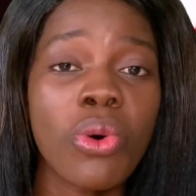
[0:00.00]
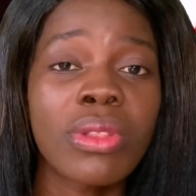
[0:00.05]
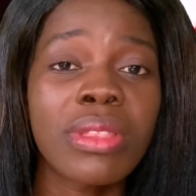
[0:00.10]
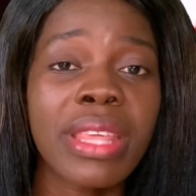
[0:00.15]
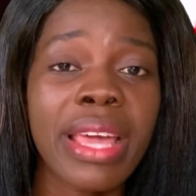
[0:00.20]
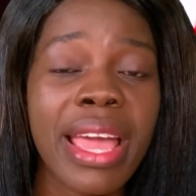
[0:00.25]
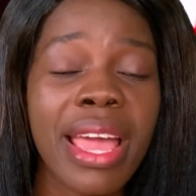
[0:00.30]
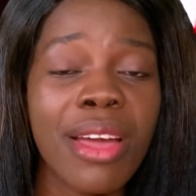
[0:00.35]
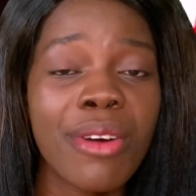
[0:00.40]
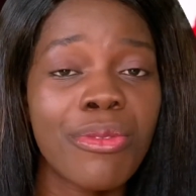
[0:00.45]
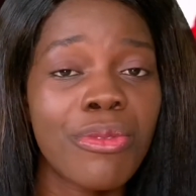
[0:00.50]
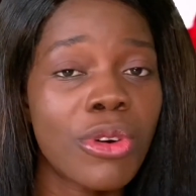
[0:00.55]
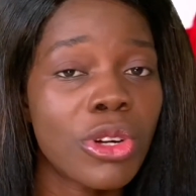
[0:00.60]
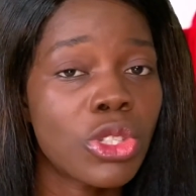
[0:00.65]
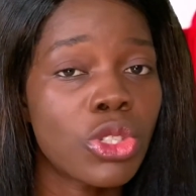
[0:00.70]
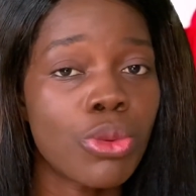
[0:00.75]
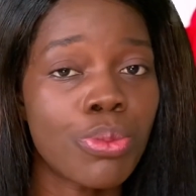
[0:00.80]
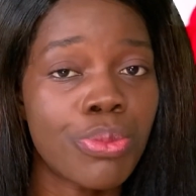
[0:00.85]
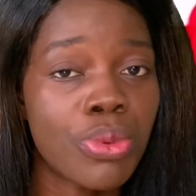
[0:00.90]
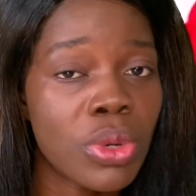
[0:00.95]
on the
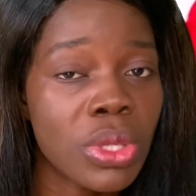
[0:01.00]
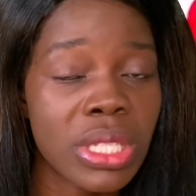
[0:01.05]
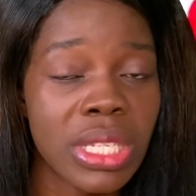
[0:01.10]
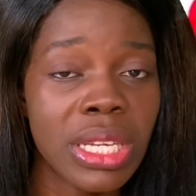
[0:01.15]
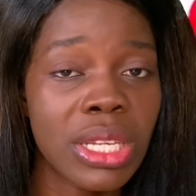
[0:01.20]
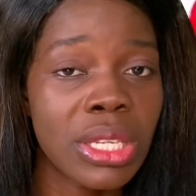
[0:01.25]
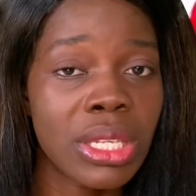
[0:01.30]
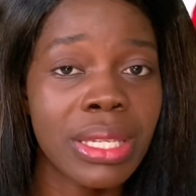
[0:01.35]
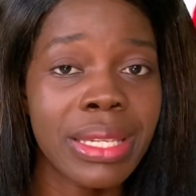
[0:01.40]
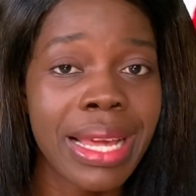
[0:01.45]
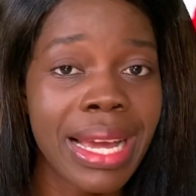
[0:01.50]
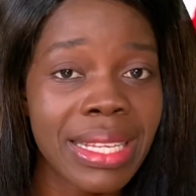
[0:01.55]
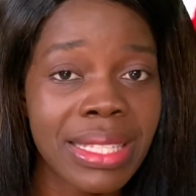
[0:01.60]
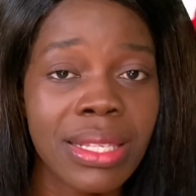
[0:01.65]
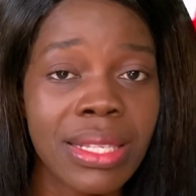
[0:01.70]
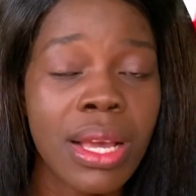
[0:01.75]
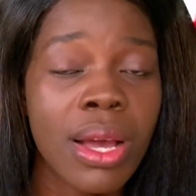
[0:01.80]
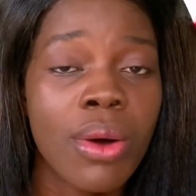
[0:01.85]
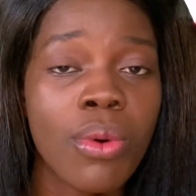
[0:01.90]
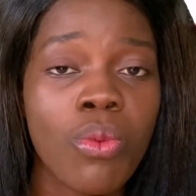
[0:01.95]
effort you put in
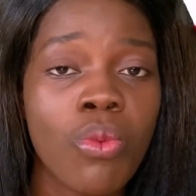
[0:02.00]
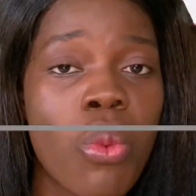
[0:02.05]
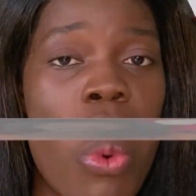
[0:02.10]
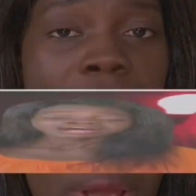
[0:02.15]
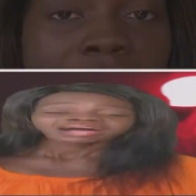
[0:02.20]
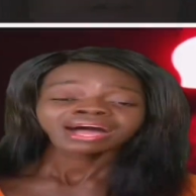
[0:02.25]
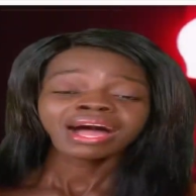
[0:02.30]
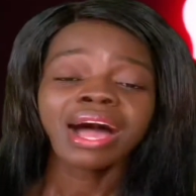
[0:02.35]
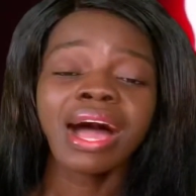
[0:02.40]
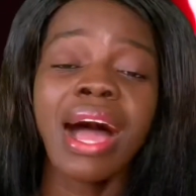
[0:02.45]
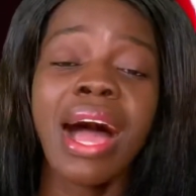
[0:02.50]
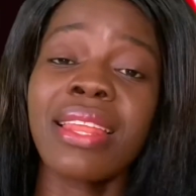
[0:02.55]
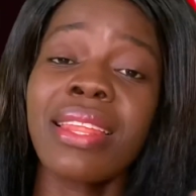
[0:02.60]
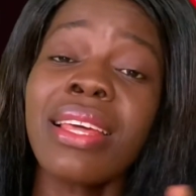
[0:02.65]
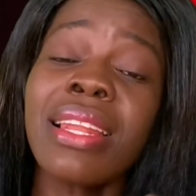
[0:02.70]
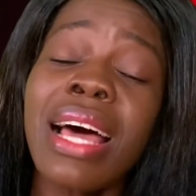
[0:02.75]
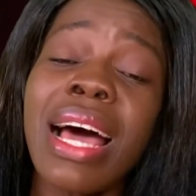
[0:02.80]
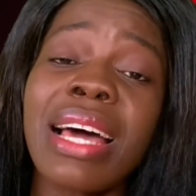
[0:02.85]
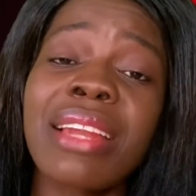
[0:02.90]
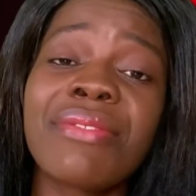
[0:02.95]
that work.
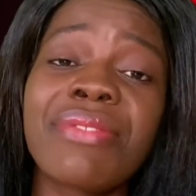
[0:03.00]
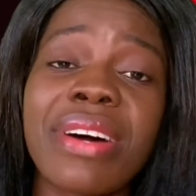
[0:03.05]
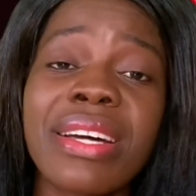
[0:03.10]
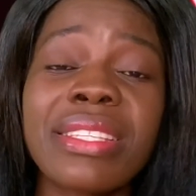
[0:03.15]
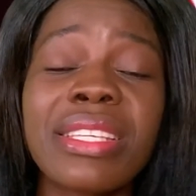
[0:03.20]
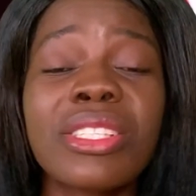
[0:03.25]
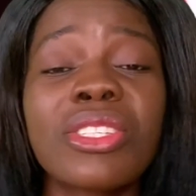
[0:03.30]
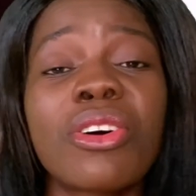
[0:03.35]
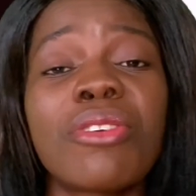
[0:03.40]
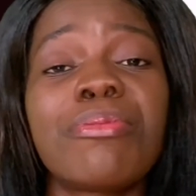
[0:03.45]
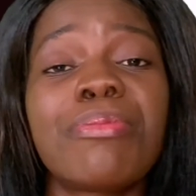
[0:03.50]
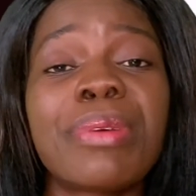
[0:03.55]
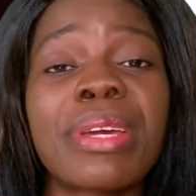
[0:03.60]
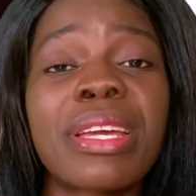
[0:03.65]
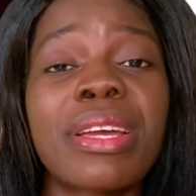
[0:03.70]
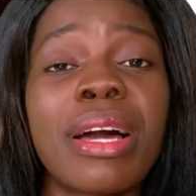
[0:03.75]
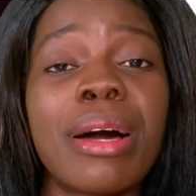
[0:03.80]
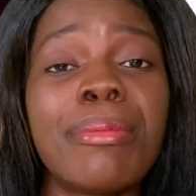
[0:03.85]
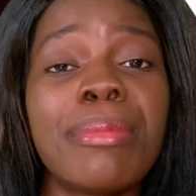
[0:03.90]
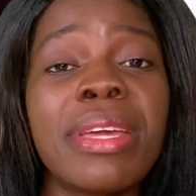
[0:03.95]
Another advantage of
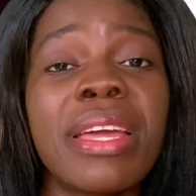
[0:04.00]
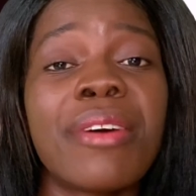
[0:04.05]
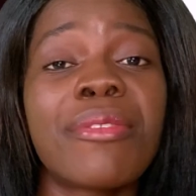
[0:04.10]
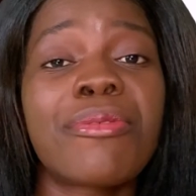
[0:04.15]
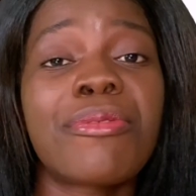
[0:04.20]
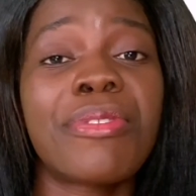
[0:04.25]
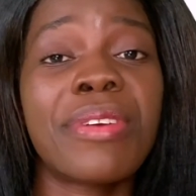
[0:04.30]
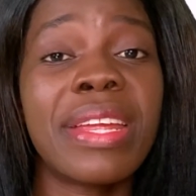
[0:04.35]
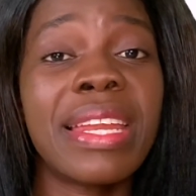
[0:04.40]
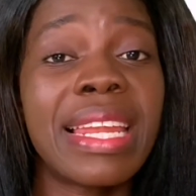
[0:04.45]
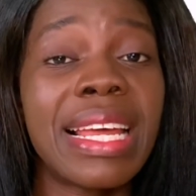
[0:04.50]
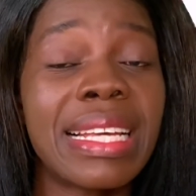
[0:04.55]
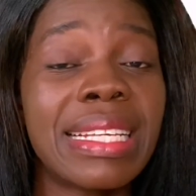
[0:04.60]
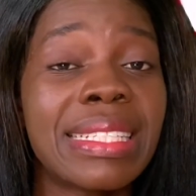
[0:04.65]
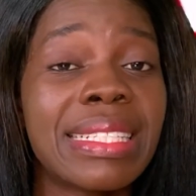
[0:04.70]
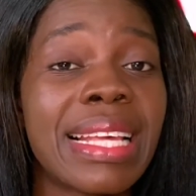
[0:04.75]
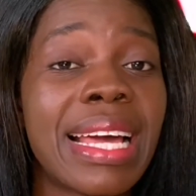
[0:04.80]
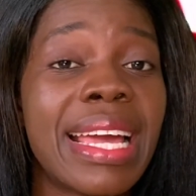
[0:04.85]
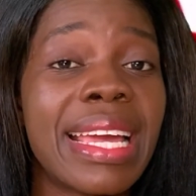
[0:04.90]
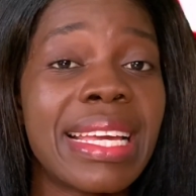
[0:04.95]
becoming a
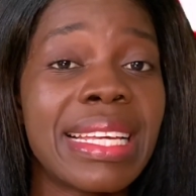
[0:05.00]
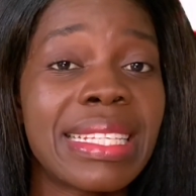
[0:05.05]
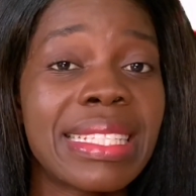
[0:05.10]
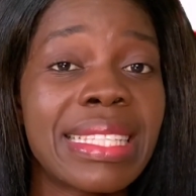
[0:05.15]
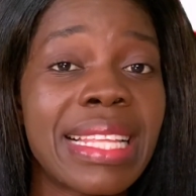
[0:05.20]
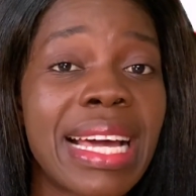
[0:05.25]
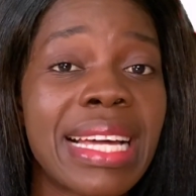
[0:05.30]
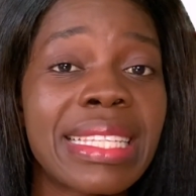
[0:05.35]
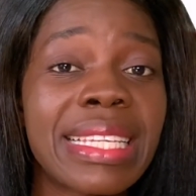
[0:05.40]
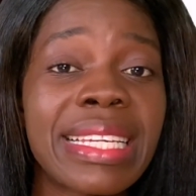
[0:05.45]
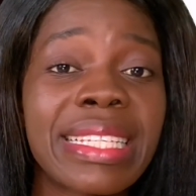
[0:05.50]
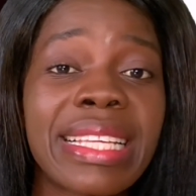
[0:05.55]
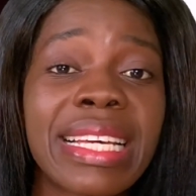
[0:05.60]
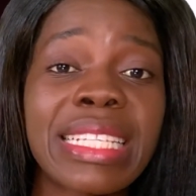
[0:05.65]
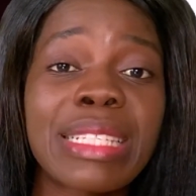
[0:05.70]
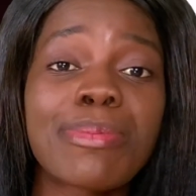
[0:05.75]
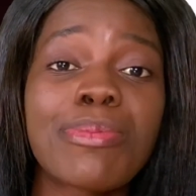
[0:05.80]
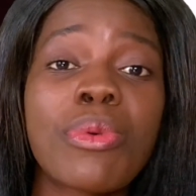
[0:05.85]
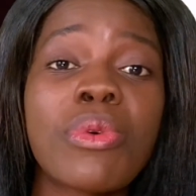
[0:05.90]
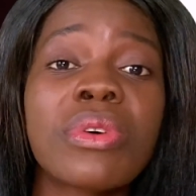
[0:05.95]
freelancer is that it
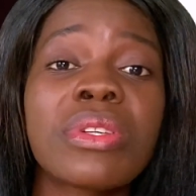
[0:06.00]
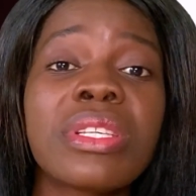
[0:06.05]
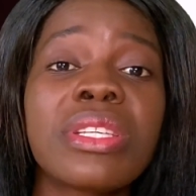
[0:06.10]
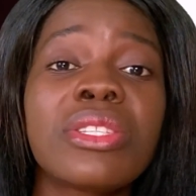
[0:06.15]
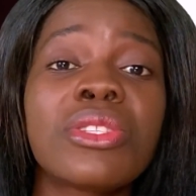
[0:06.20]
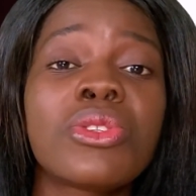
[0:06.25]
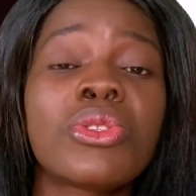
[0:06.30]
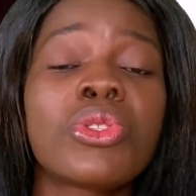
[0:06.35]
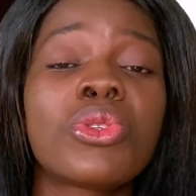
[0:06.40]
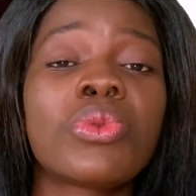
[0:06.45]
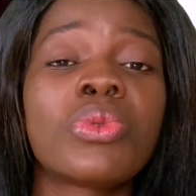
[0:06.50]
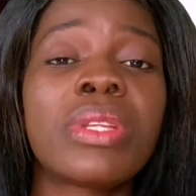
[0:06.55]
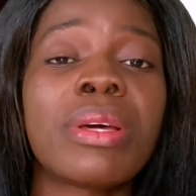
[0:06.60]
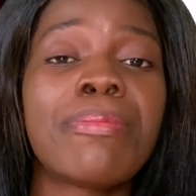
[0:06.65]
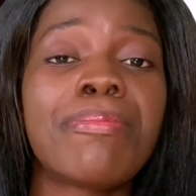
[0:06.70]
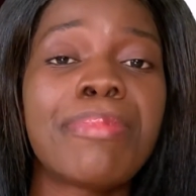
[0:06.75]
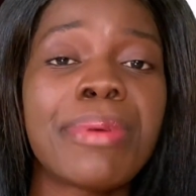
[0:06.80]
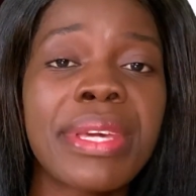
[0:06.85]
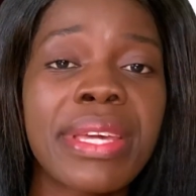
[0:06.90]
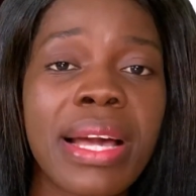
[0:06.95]
exposes you to
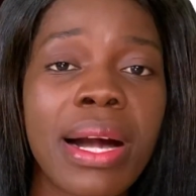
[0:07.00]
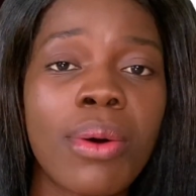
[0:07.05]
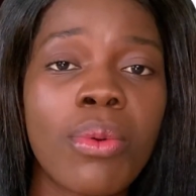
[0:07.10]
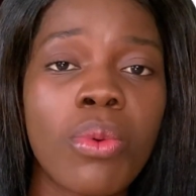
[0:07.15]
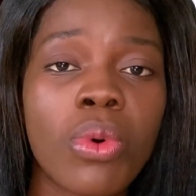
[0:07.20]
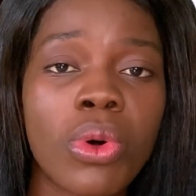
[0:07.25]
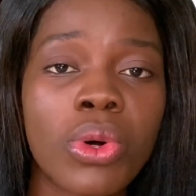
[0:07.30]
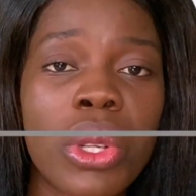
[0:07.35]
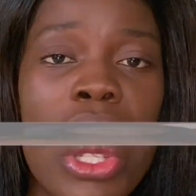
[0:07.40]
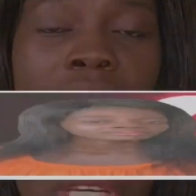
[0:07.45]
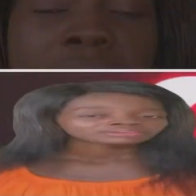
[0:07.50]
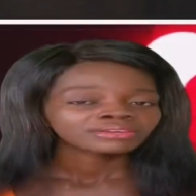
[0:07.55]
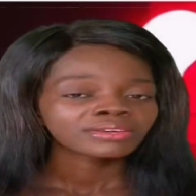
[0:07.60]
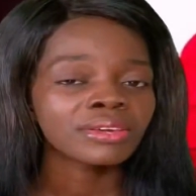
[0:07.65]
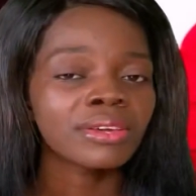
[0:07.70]
the bigger world.